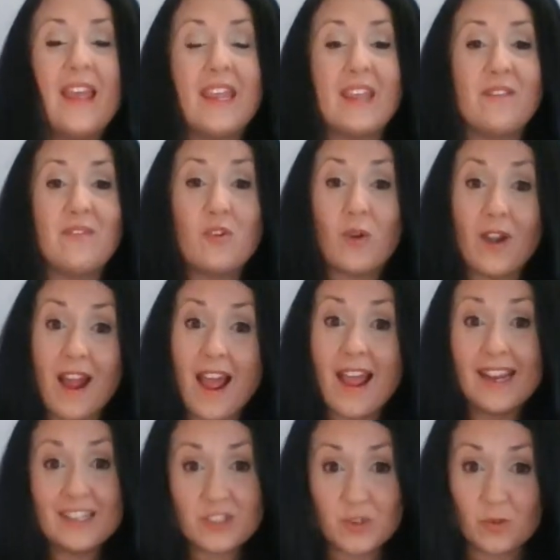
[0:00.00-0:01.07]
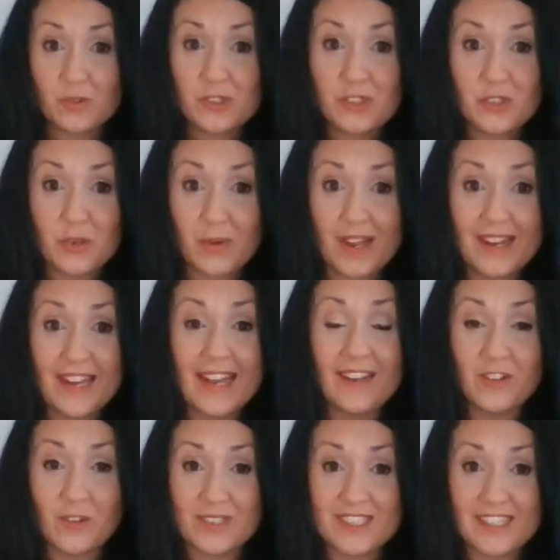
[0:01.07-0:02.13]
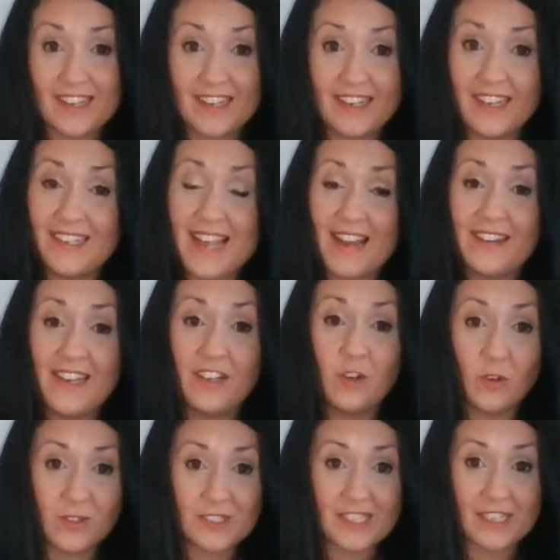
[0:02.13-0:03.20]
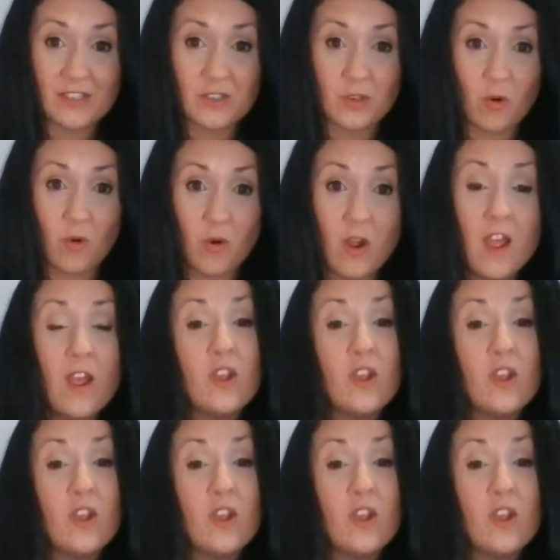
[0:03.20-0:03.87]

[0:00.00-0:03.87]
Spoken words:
If you're a high school student interested in attending nursing school,